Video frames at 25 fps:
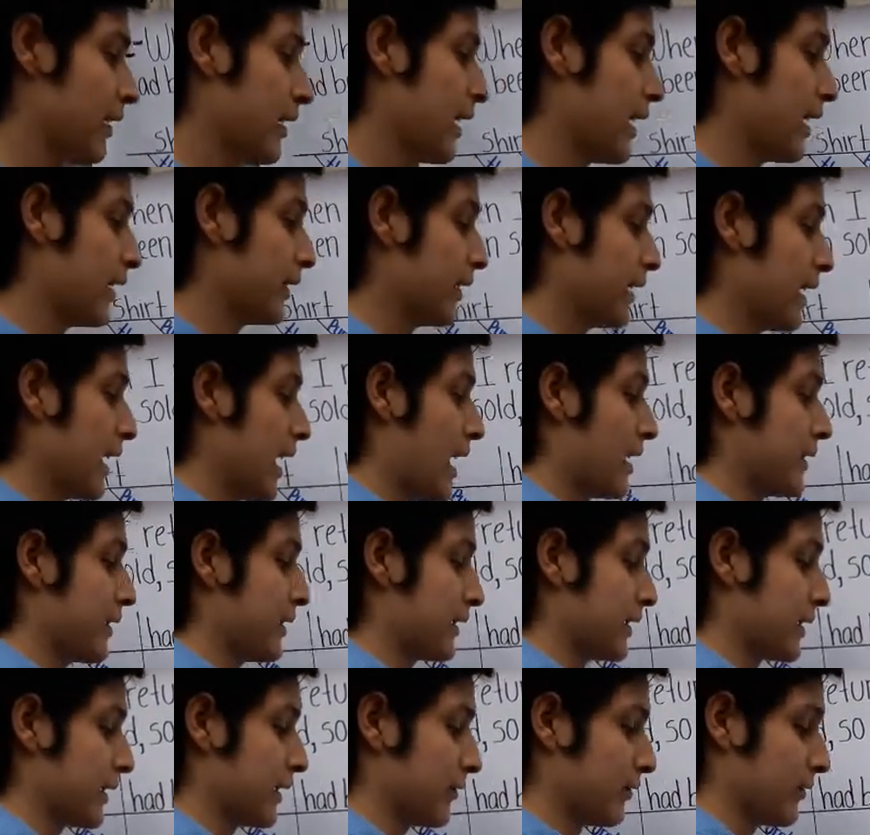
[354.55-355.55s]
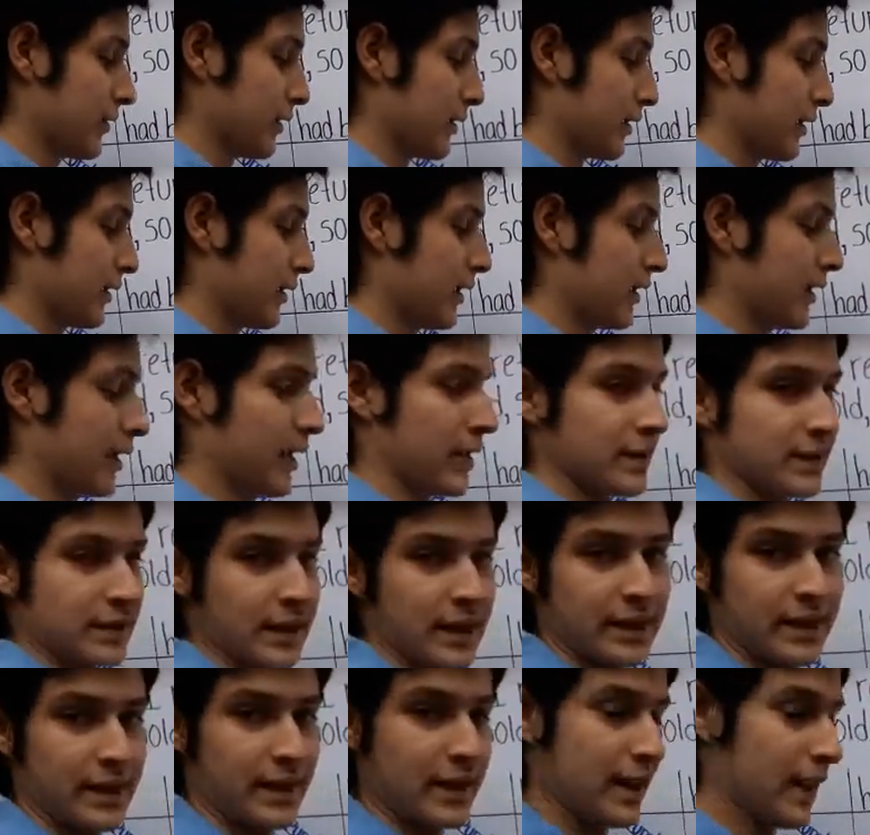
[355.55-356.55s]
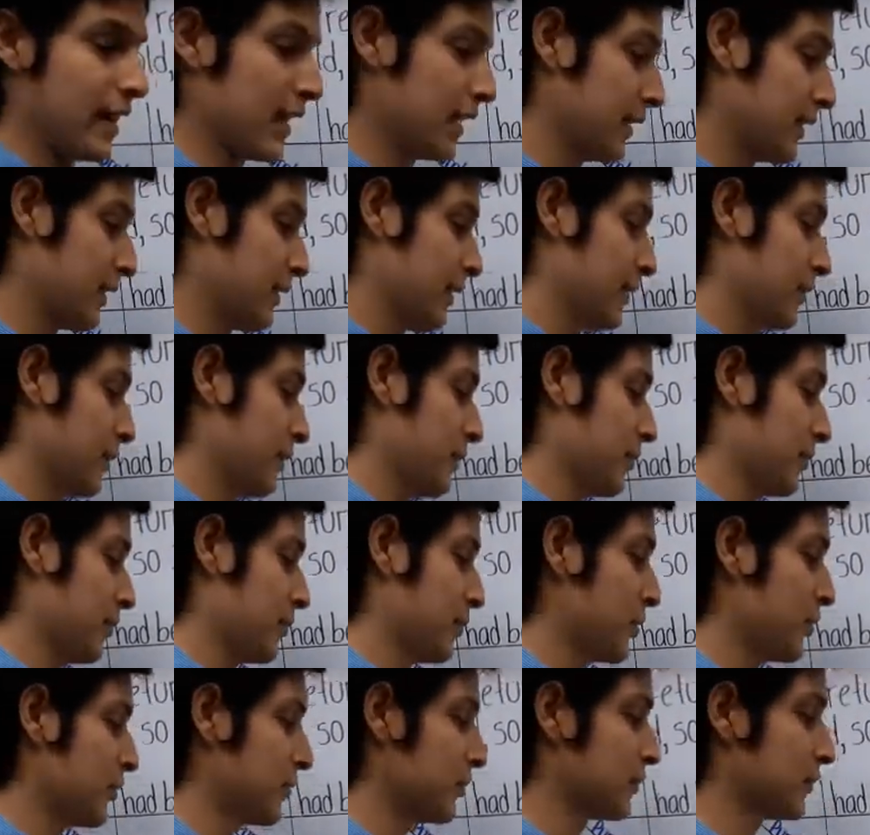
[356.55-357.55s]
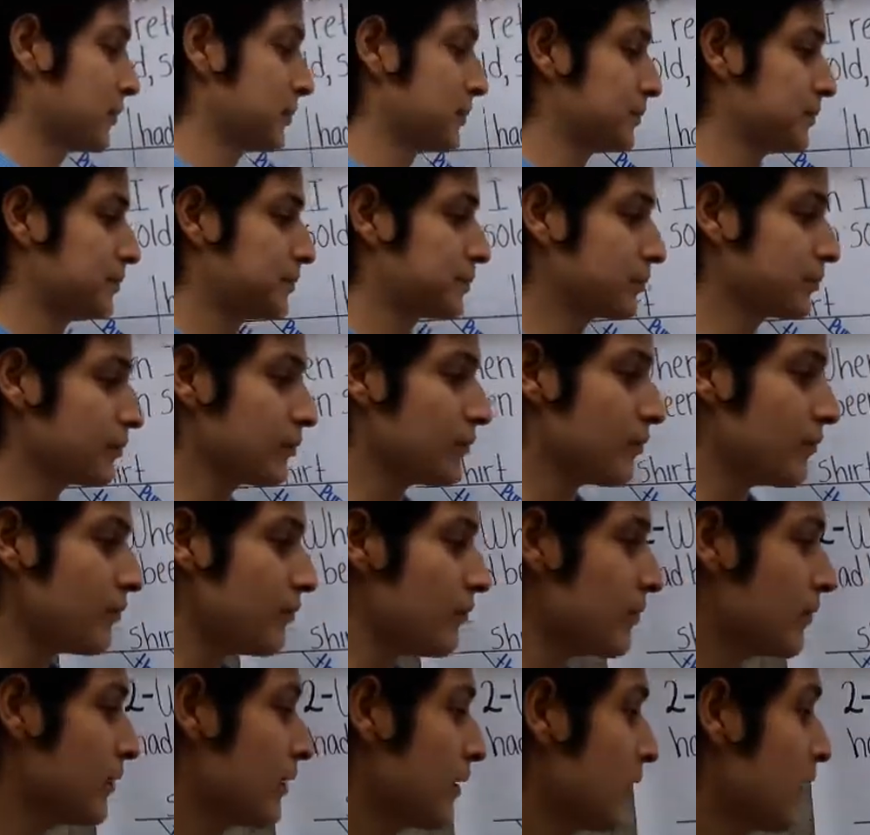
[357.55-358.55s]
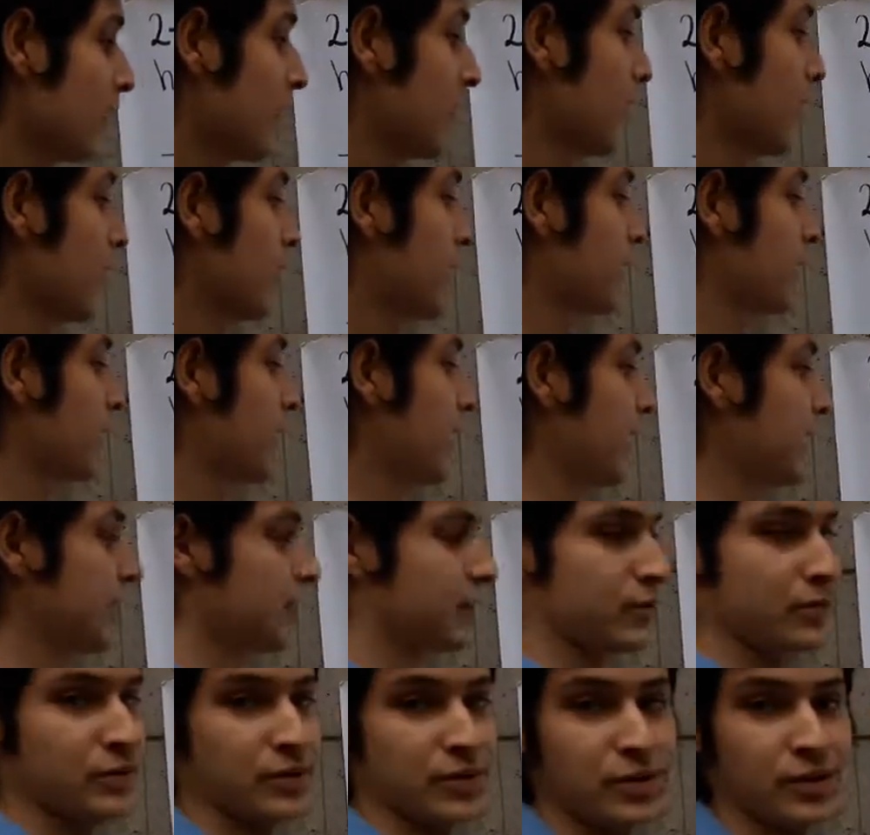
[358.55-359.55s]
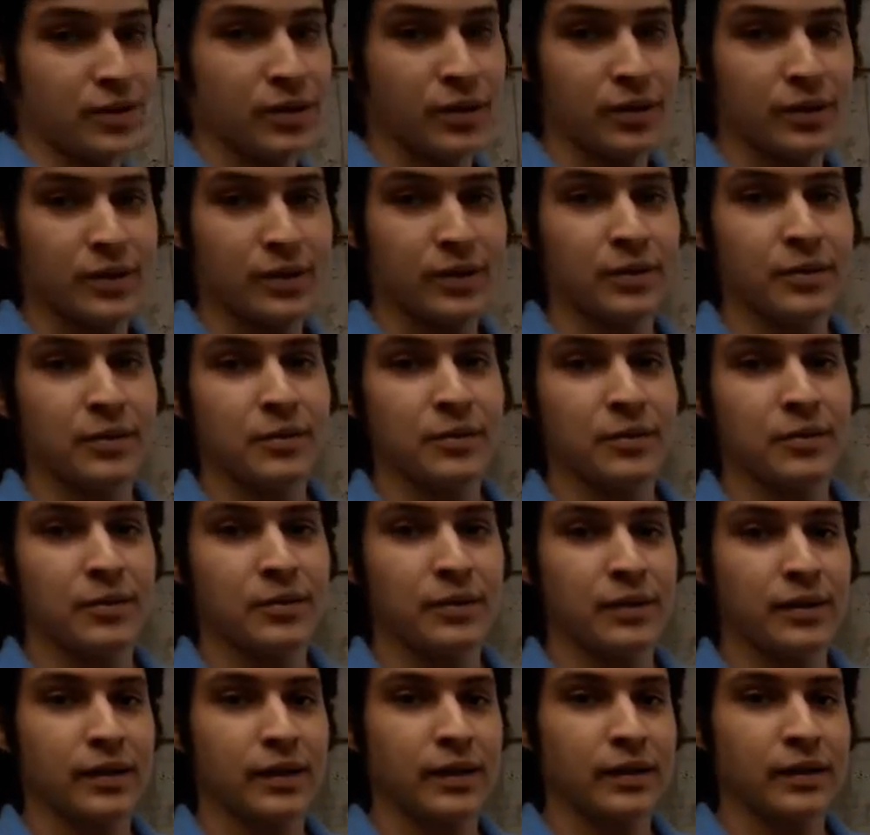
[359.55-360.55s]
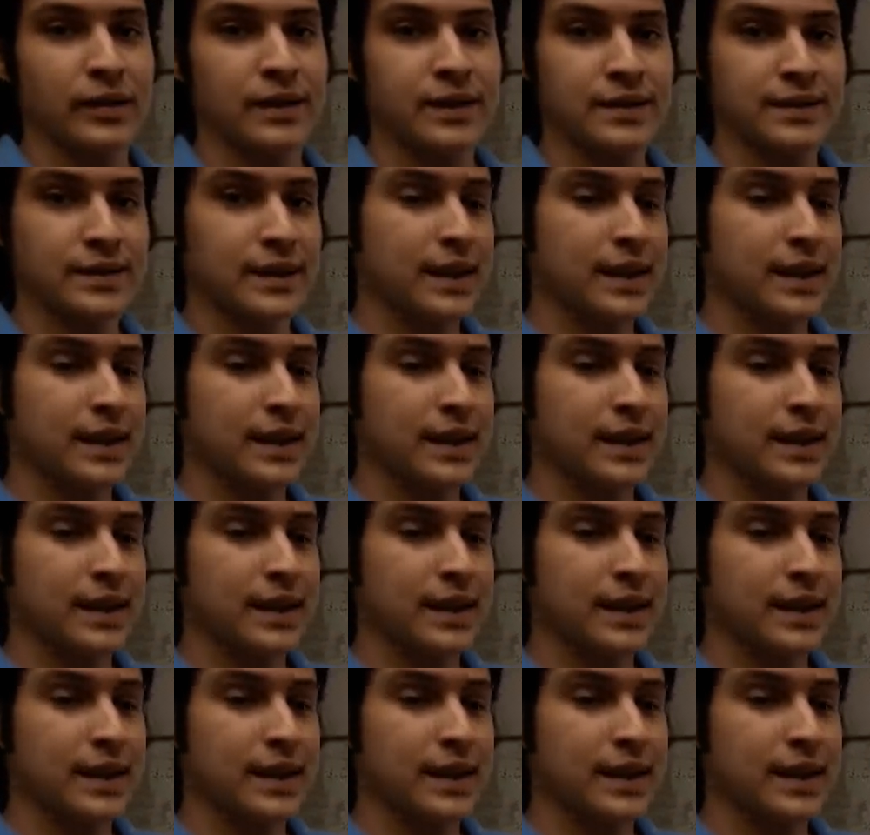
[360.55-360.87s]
and the adjective in a slanting line, blue. Then to join these